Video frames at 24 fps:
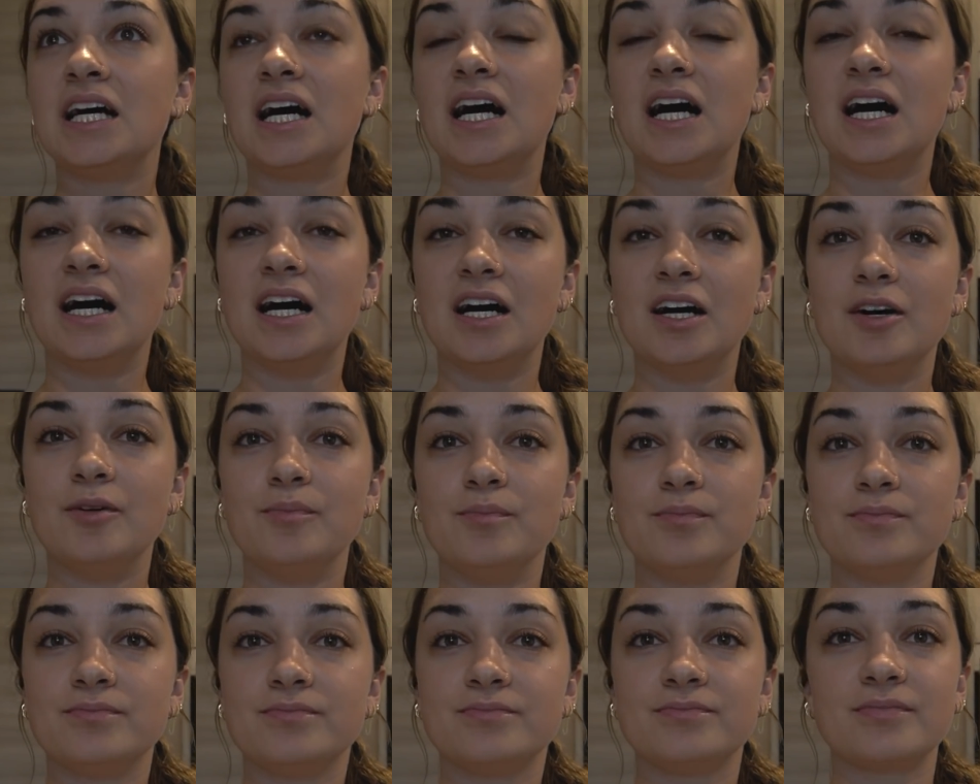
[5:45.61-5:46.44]

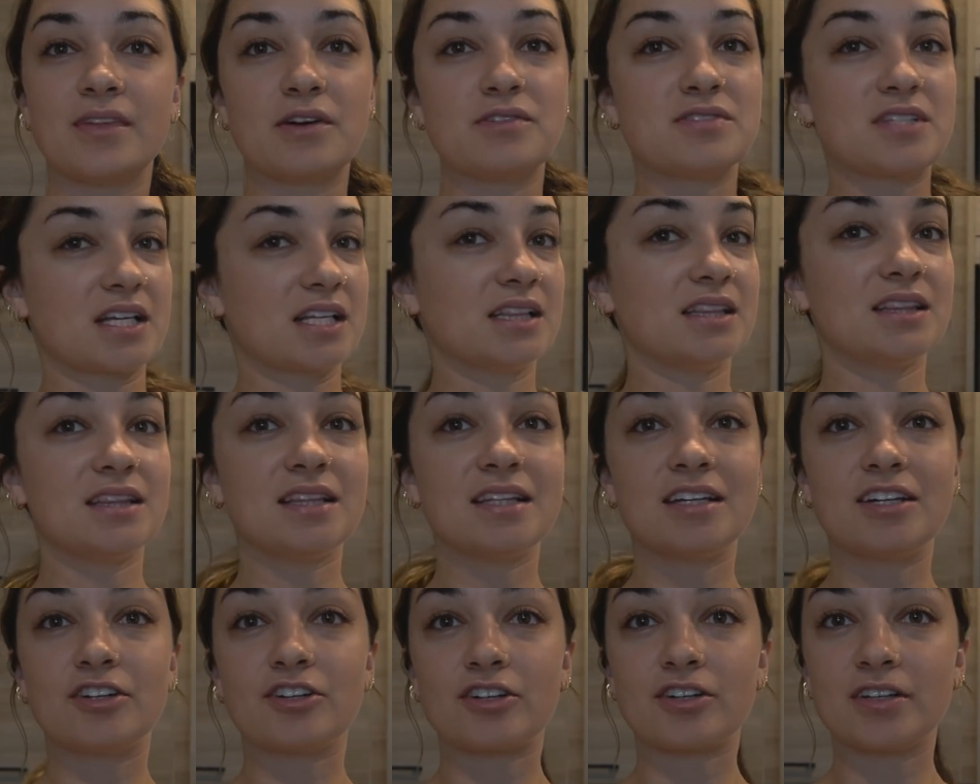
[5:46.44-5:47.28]
Um, I was like
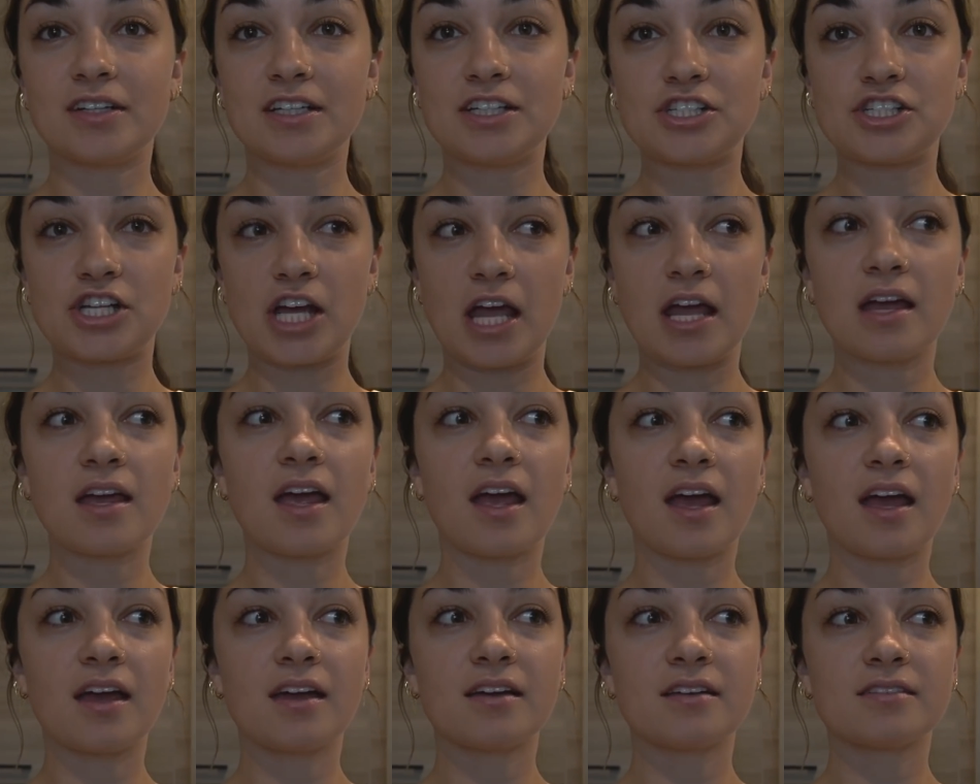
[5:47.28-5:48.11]
literally
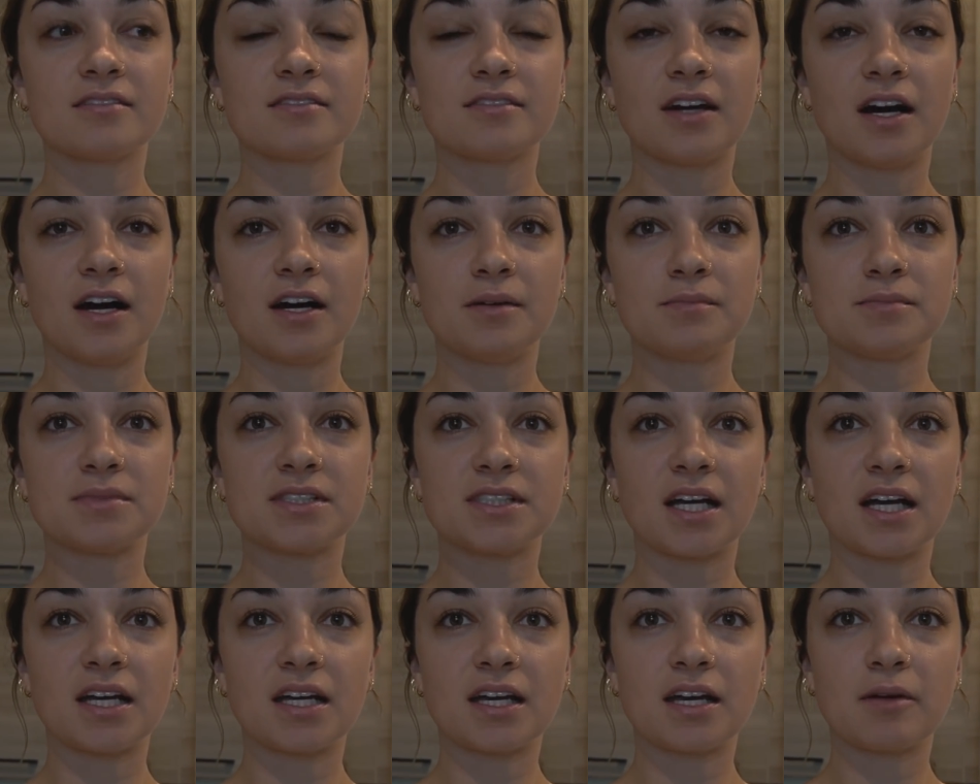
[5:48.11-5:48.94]
shaking um,
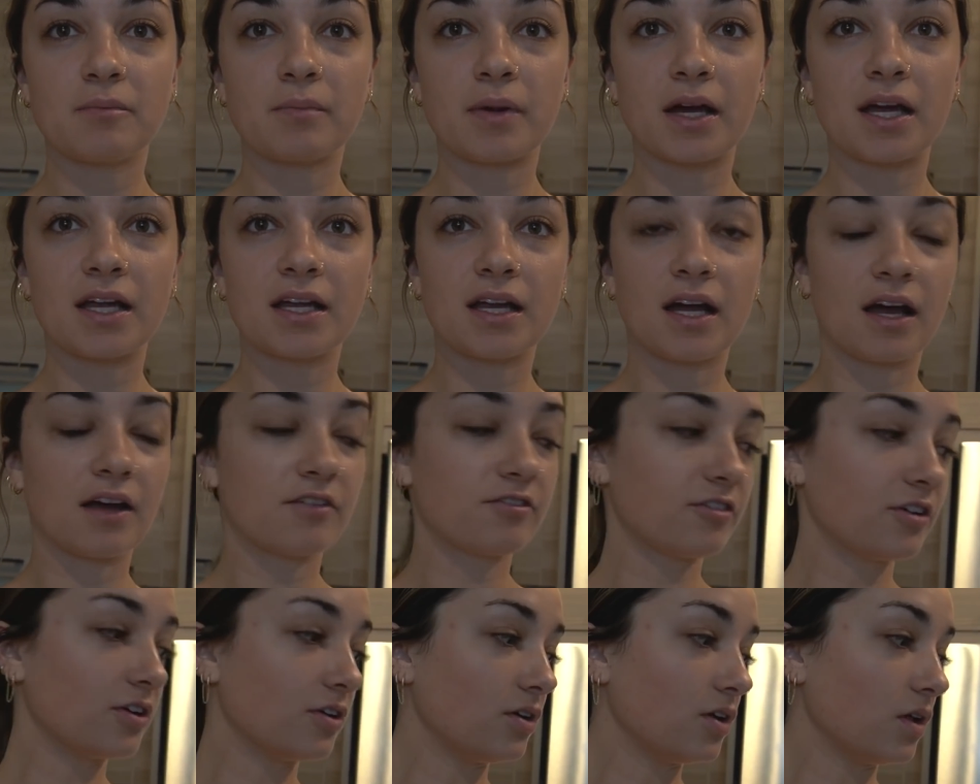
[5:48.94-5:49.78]
studying, but I
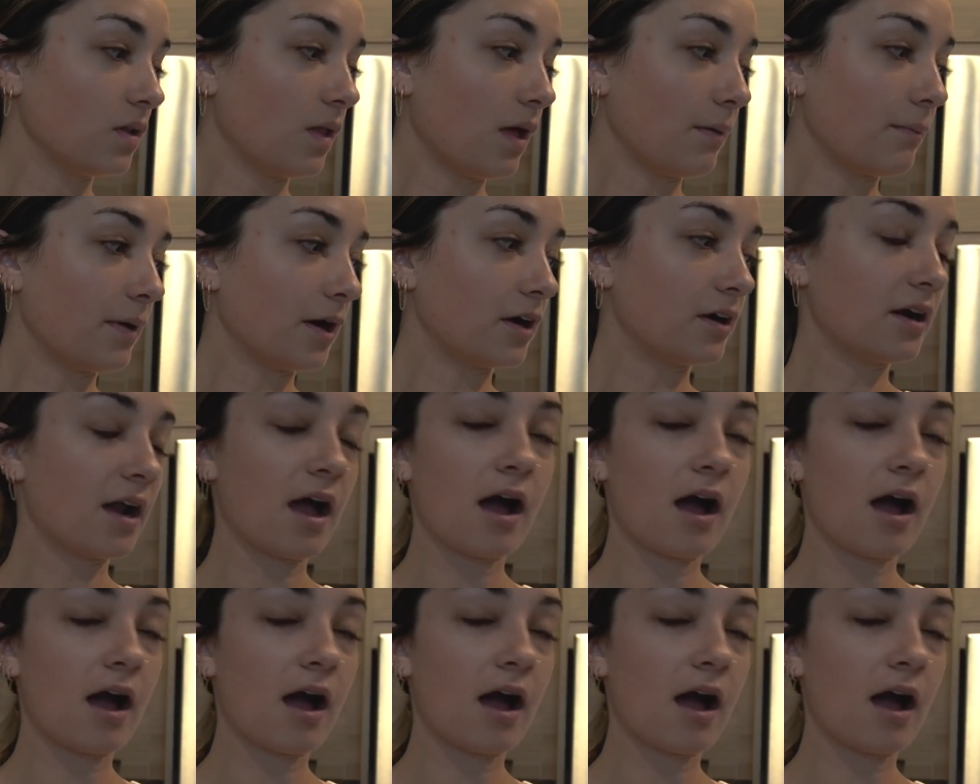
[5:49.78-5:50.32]
feel a lot better